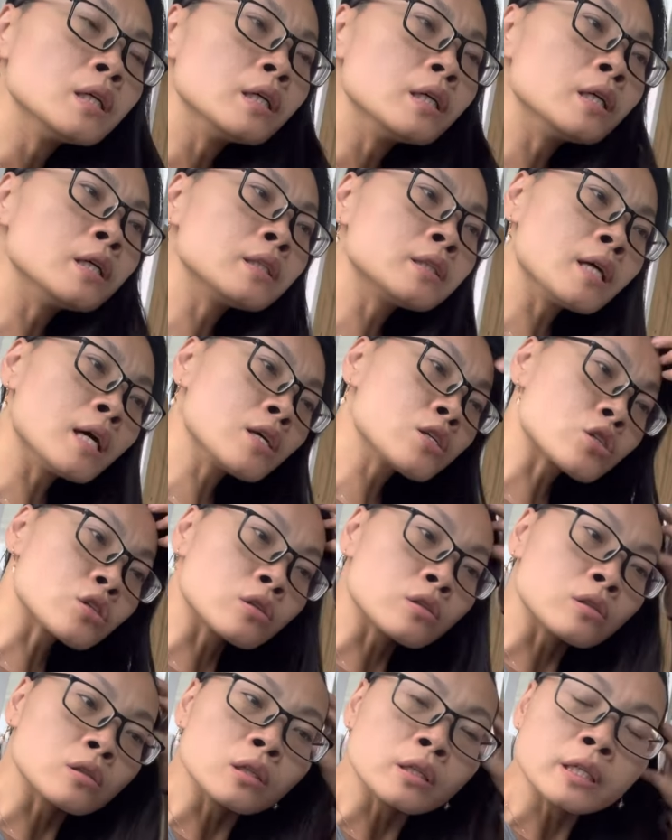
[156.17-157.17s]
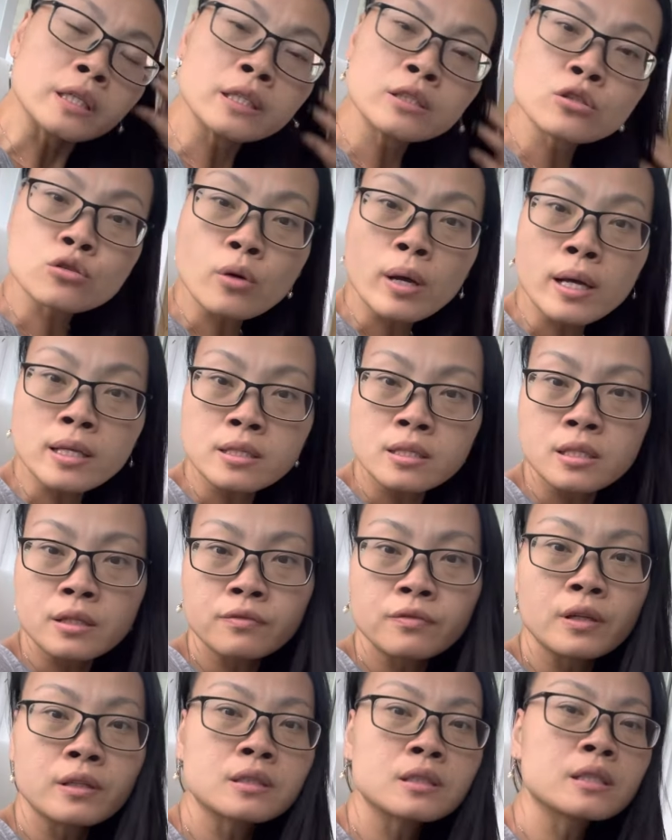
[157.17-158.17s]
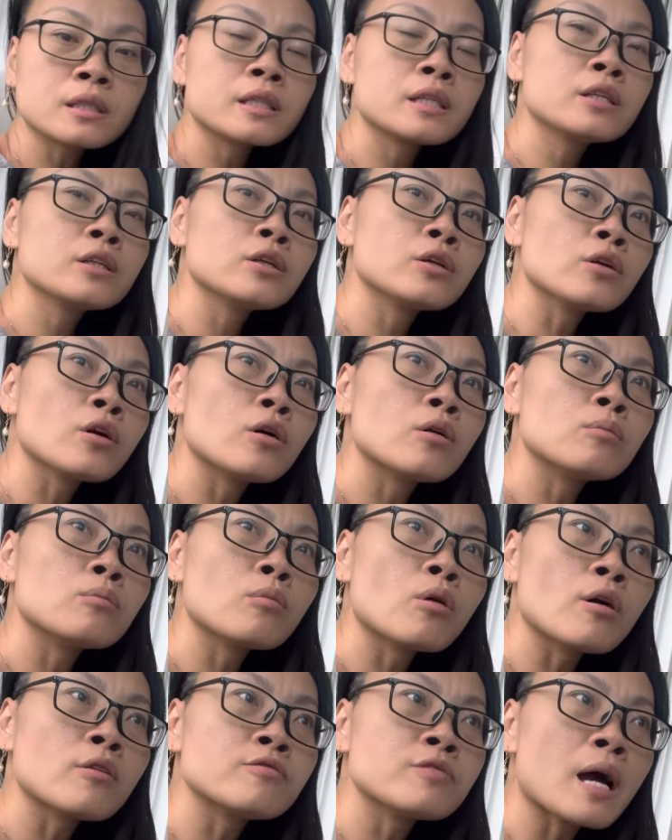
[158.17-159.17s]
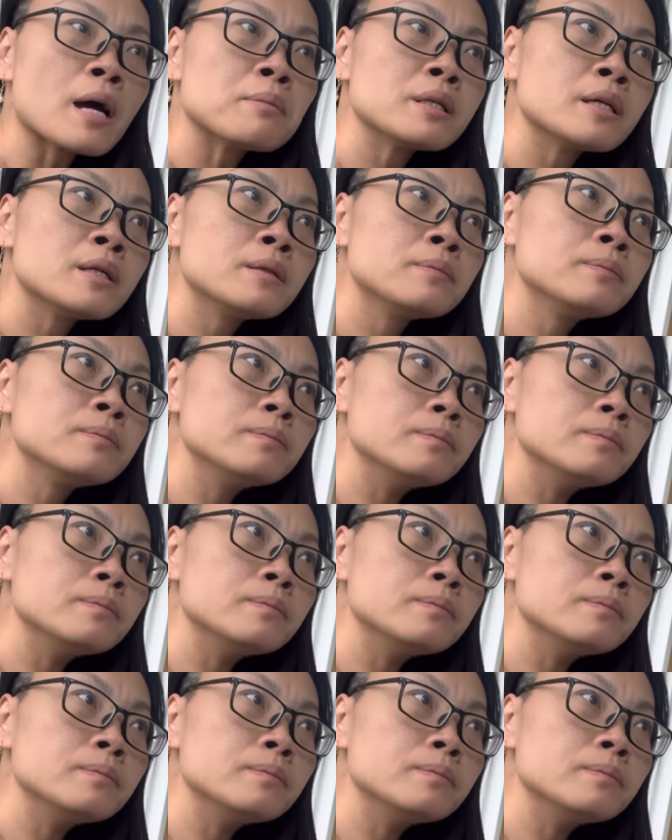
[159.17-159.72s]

intentionally dressed differently. You know, more feminine